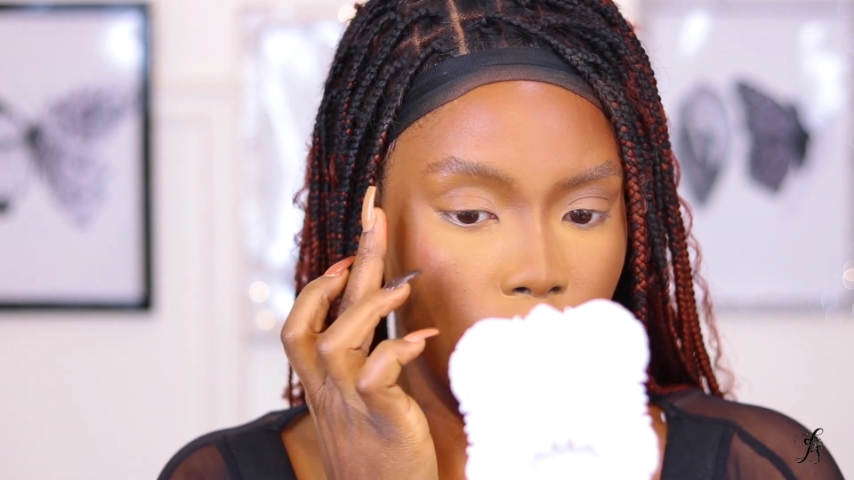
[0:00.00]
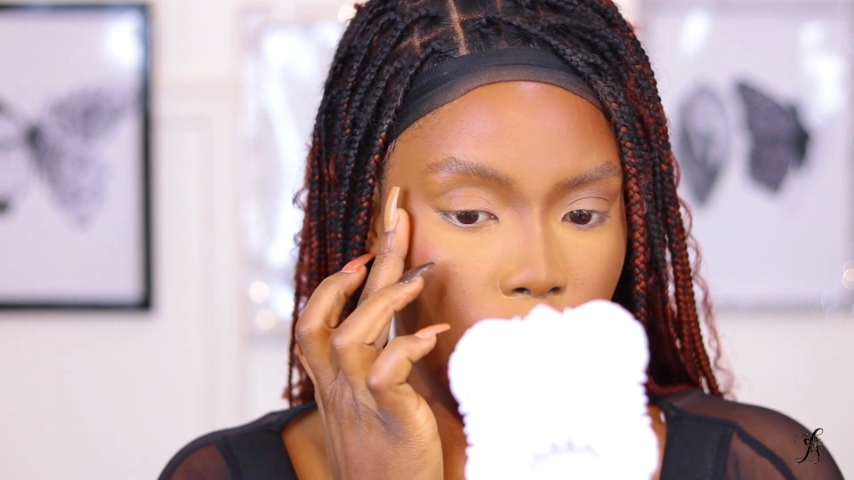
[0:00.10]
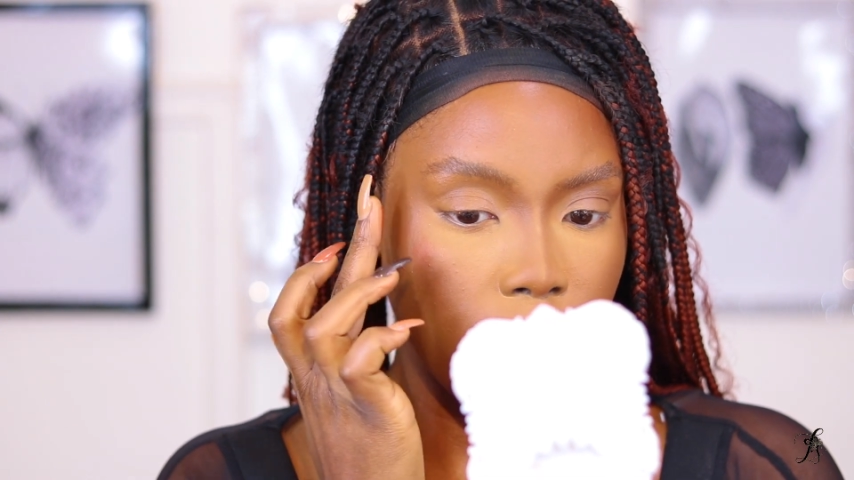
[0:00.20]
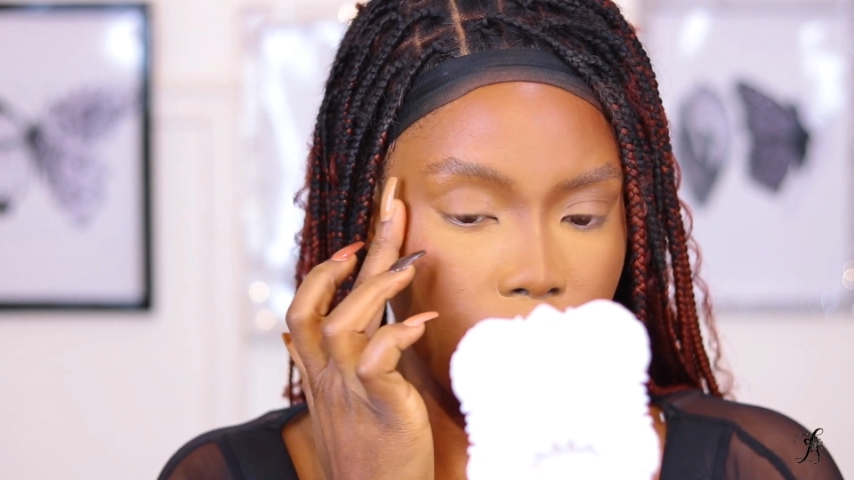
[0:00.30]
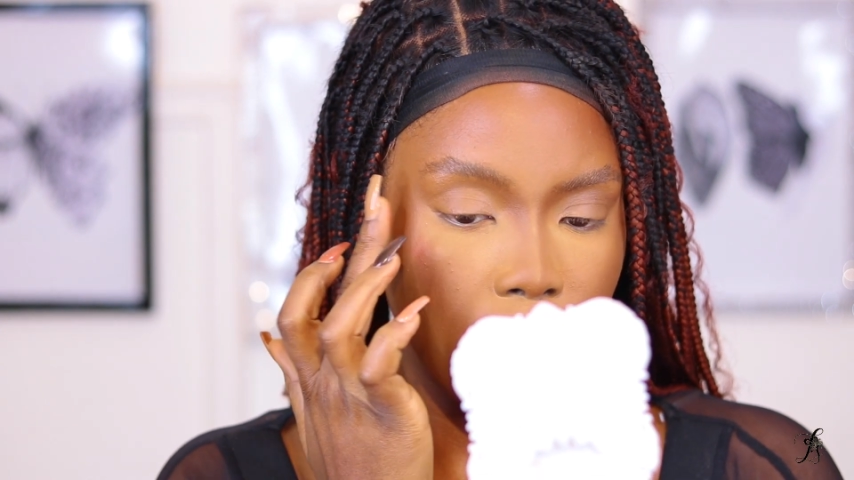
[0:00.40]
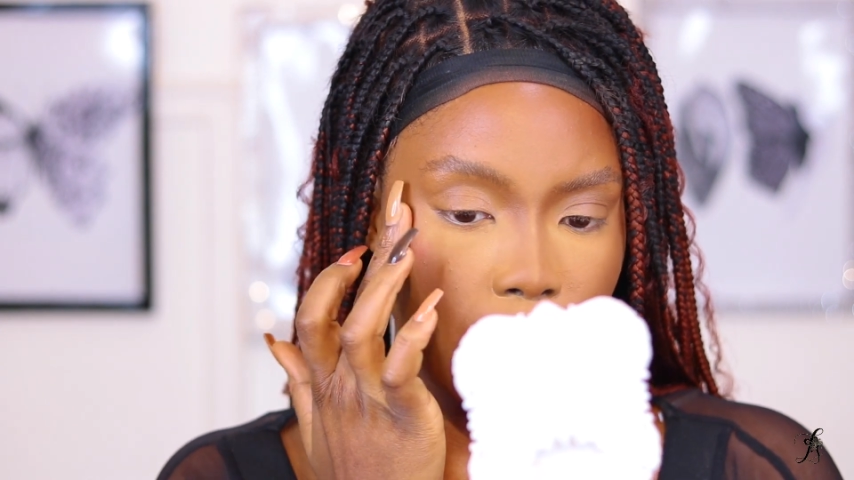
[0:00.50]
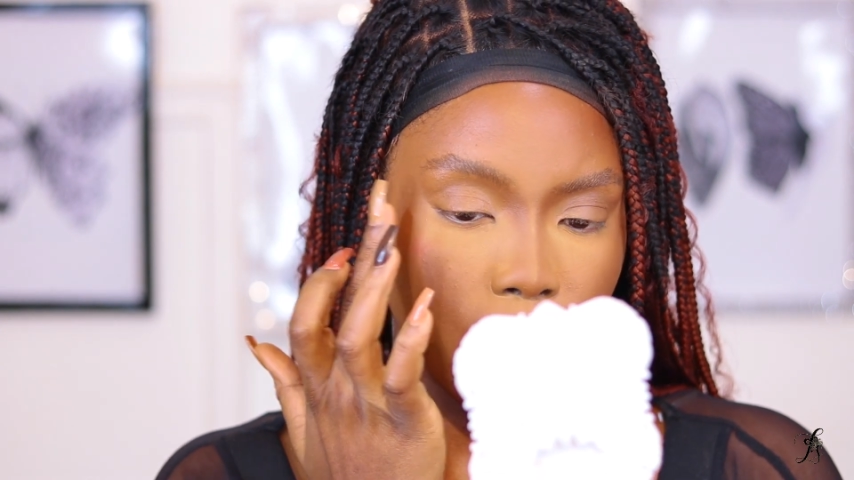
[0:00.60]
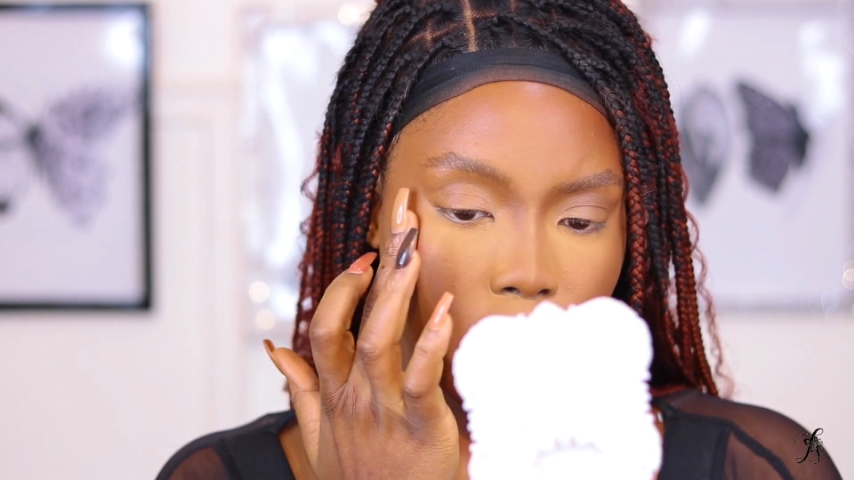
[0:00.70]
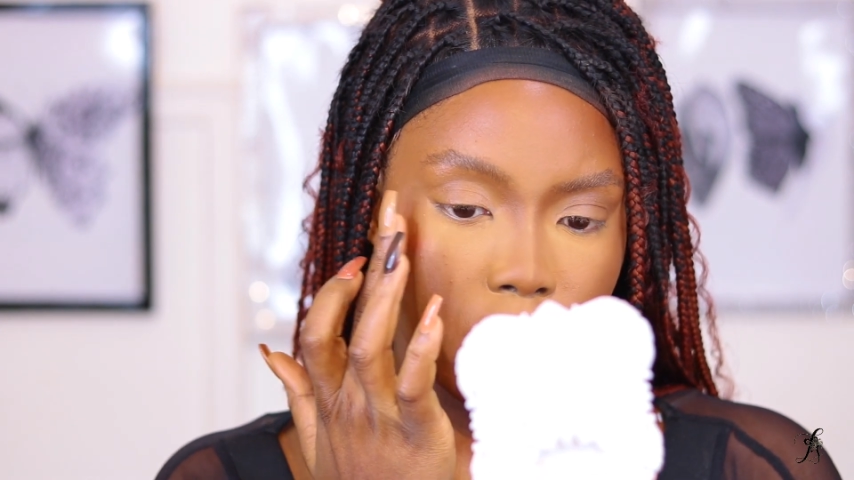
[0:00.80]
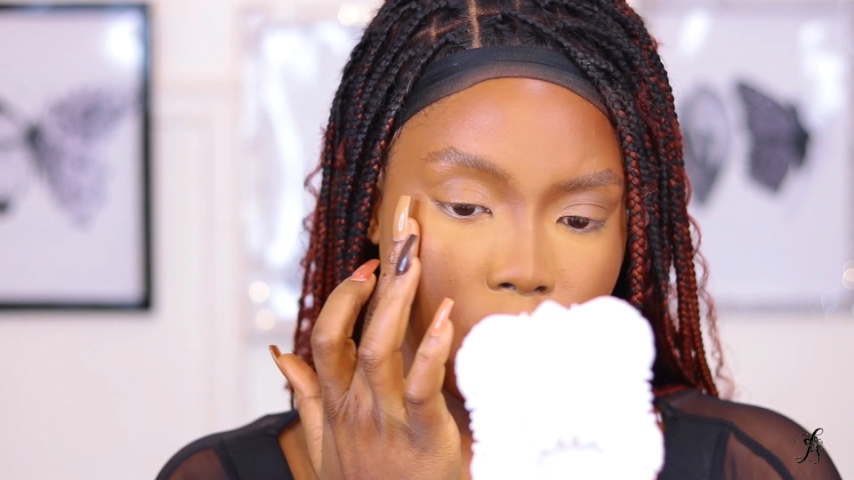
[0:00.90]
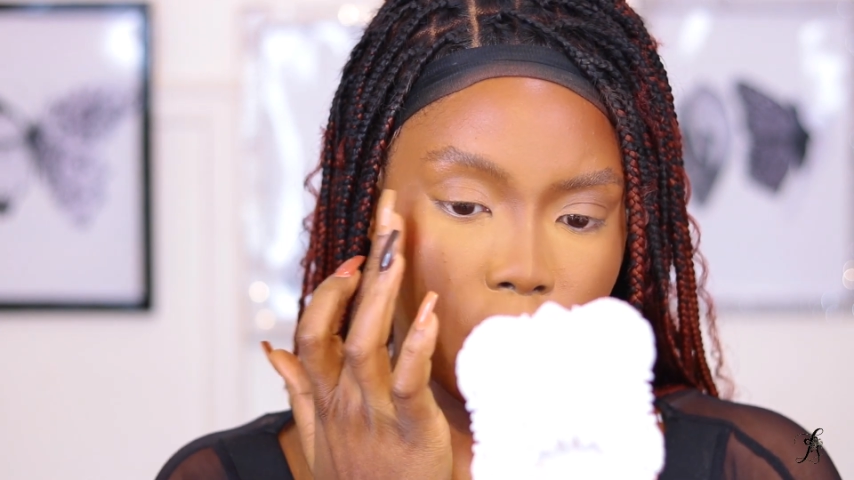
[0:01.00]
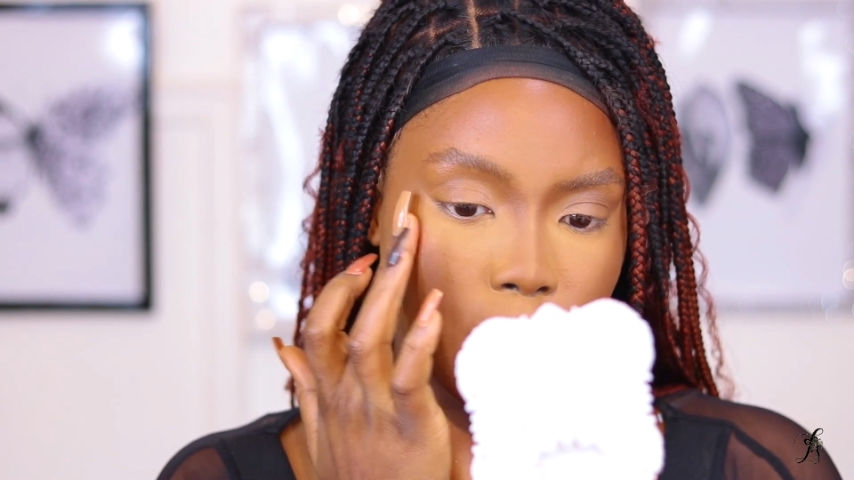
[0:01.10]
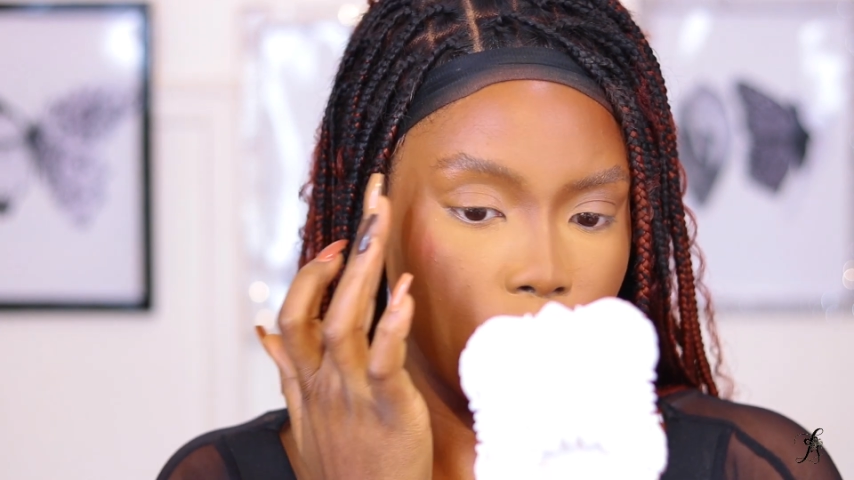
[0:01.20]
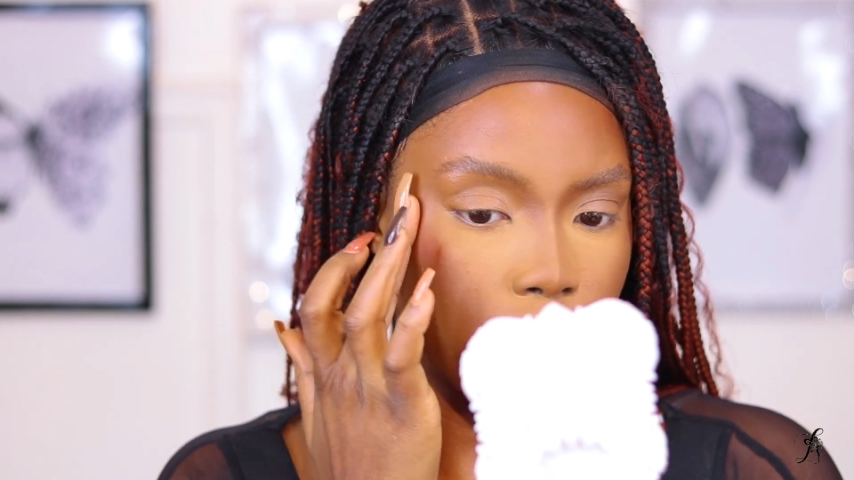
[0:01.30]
where I want some